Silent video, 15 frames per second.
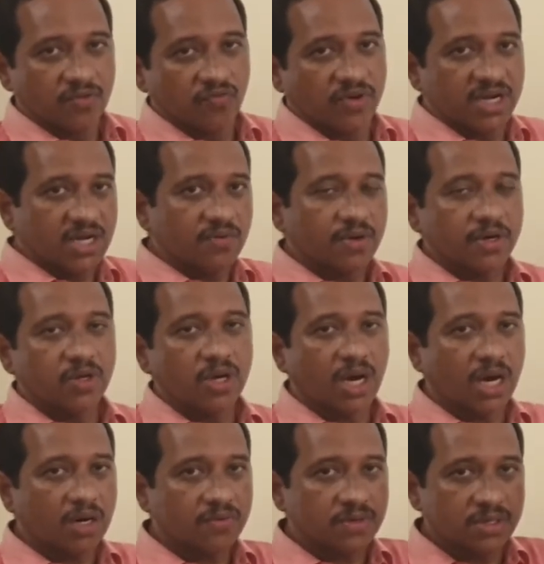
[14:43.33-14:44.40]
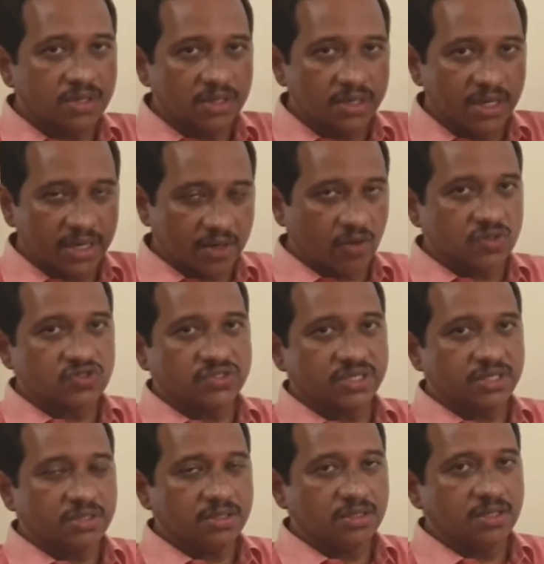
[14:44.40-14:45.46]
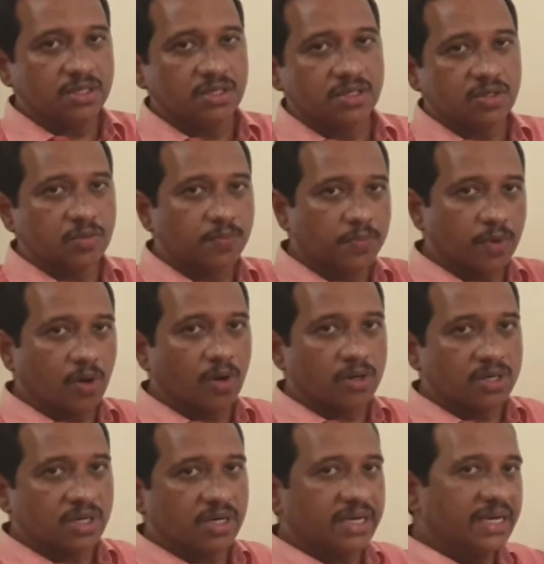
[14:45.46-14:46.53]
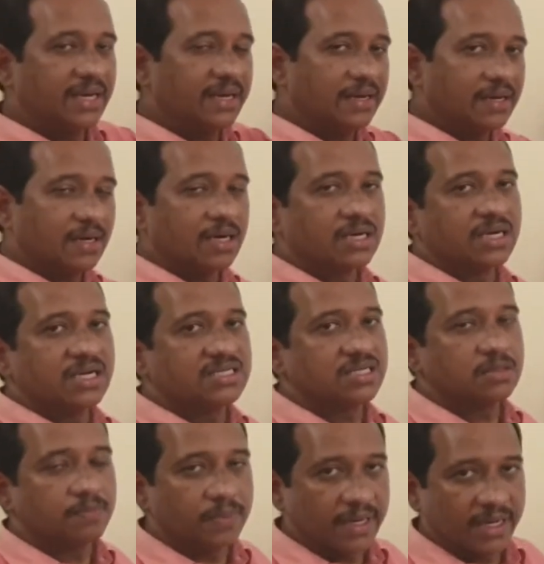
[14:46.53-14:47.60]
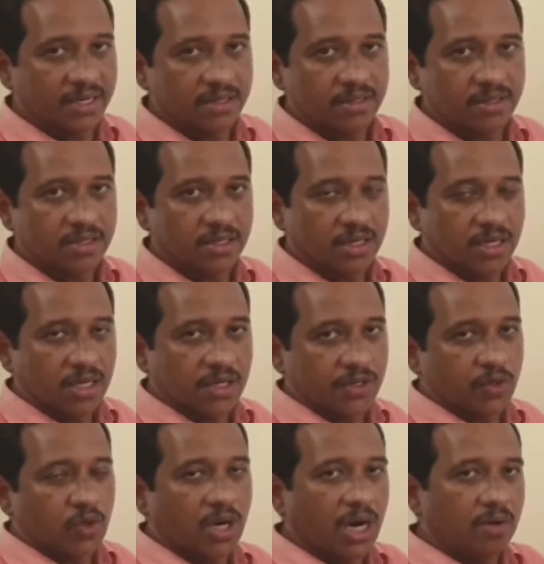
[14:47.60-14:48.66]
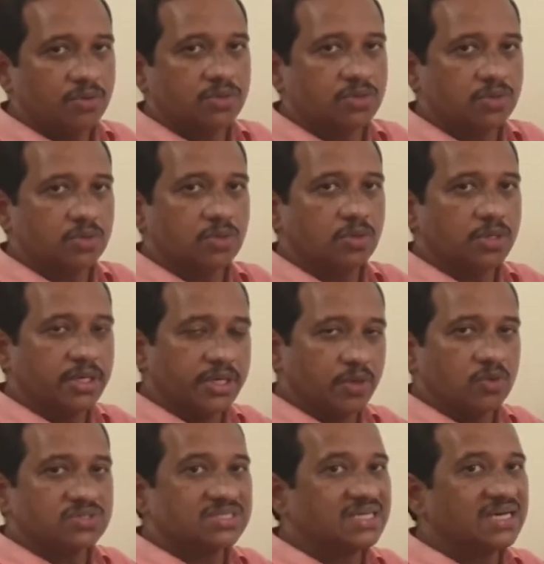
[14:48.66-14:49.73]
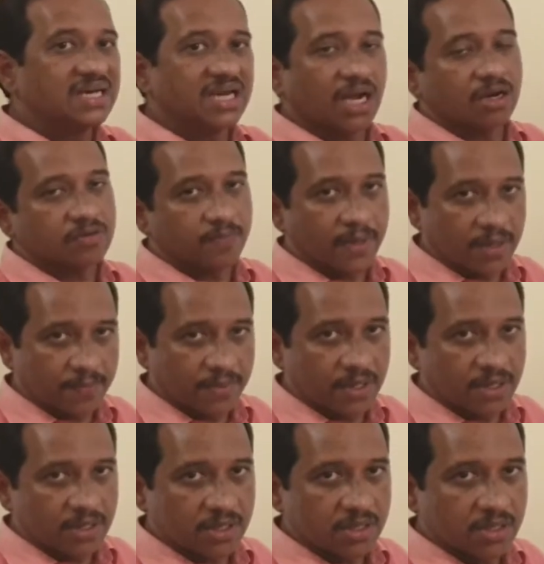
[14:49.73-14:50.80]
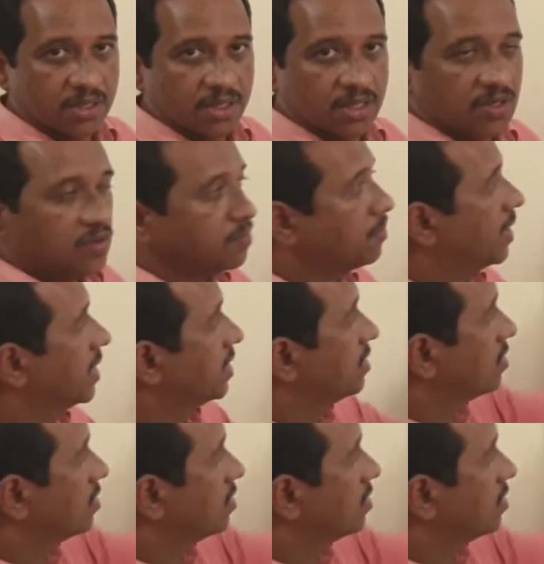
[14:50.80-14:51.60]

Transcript: Whenever you have a question to plot in a Cartesian plane, you have to use the graph paper by